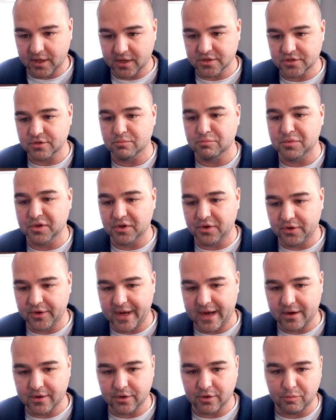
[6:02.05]
As you build
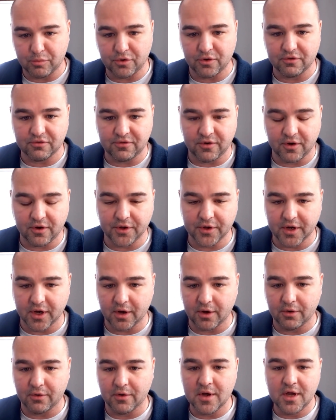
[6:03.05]
out your
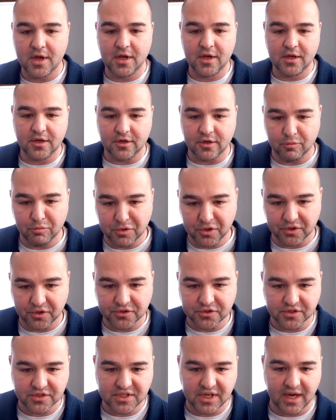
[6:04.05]
portfolio, you build
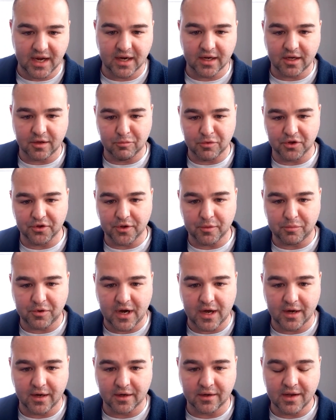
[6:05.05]
your tech, you build the
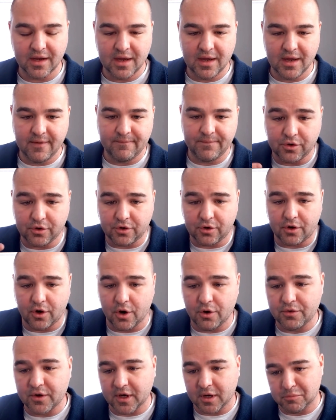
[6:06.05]
product, you're
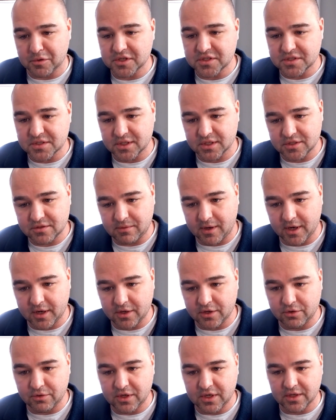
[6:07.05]
owning a business, right?
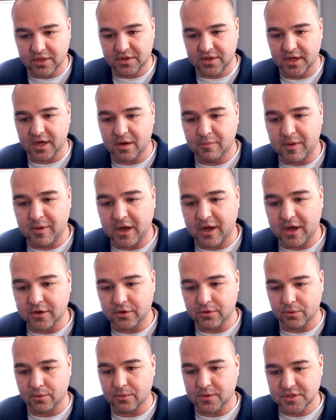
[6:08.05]
And you need to think about
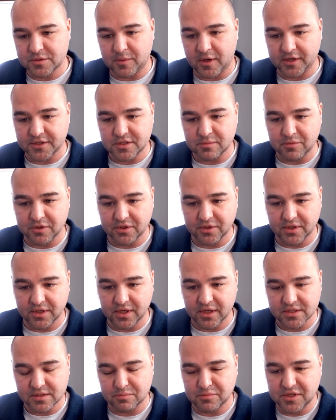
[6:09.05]
your responsibility
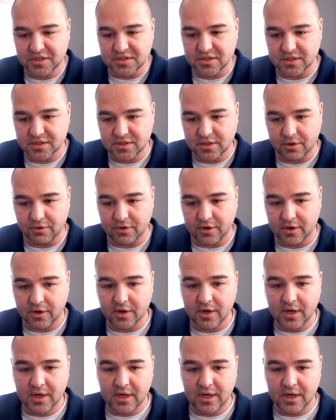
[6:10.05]
as a business owner.
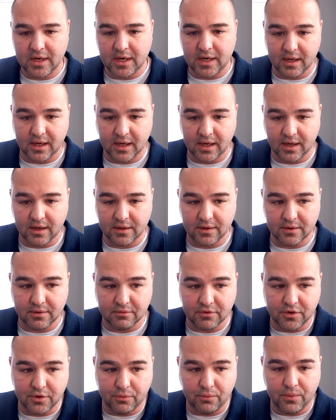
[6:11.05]
And
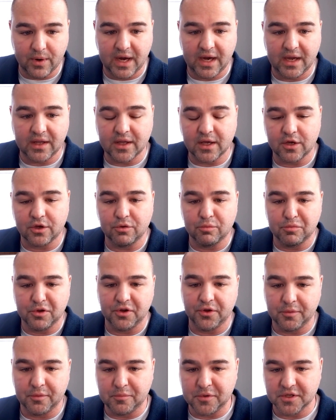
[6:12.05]
the way that you
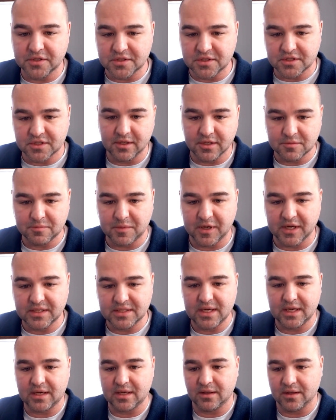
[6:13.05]
build a business is by
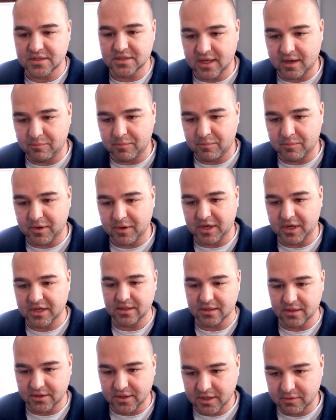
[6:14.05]
taking the step, by taking
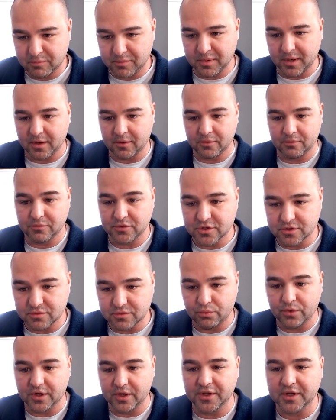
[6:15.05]
the leap, by just
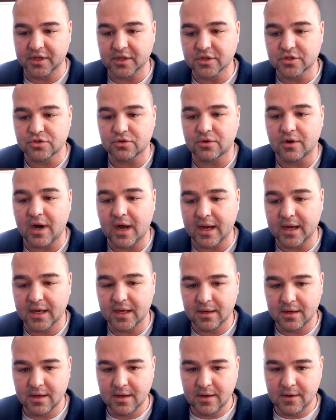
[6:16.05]
willing to try
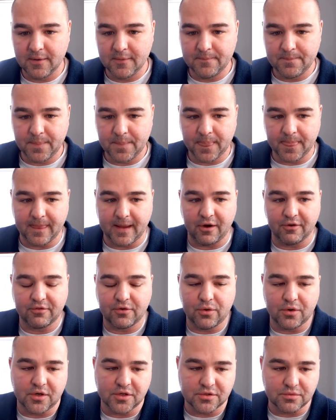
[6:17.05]
it. Now, of
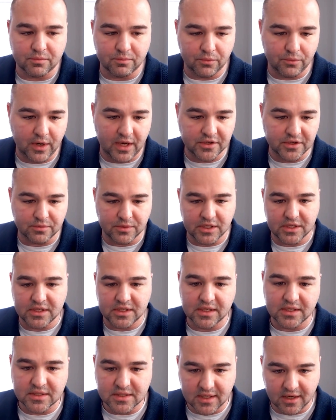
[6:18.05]
course, as we
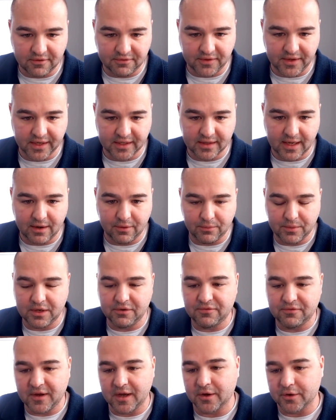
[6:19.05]
did stuff like that, we
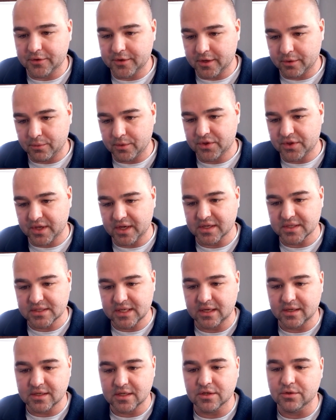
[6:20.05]
failed. There were things
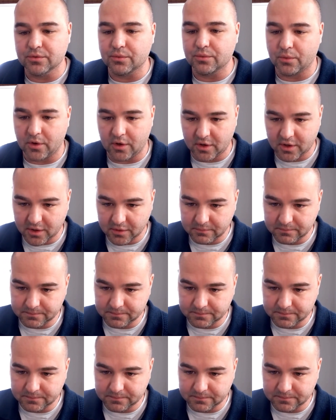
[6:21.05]
that didn't work.